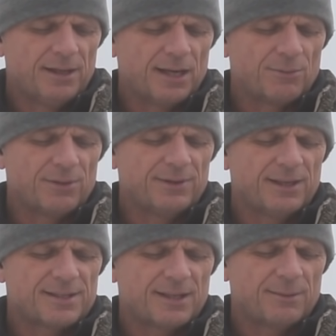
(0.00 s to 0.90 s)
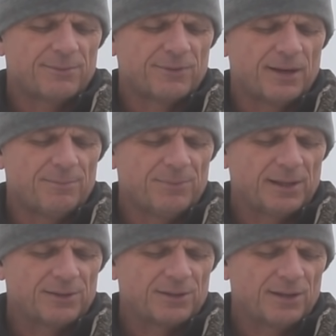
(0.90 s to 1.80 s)
And within that time frame,
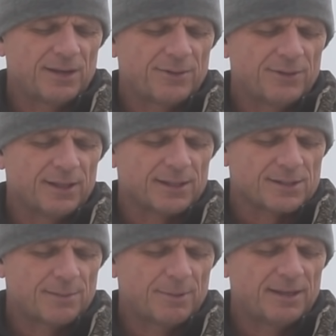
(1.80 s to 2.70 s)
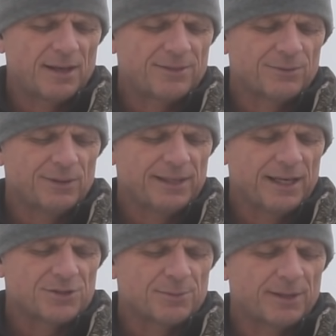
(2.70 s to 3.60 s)
I learned a lot of things, but nothing really
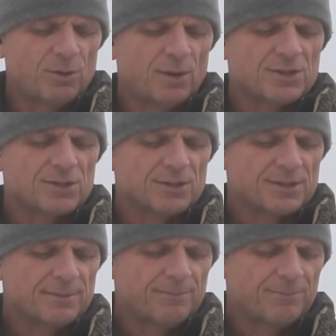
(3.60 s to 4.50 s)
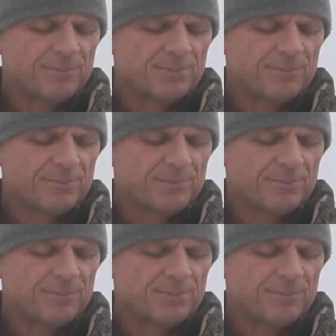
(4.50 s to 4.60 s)
answered my questions.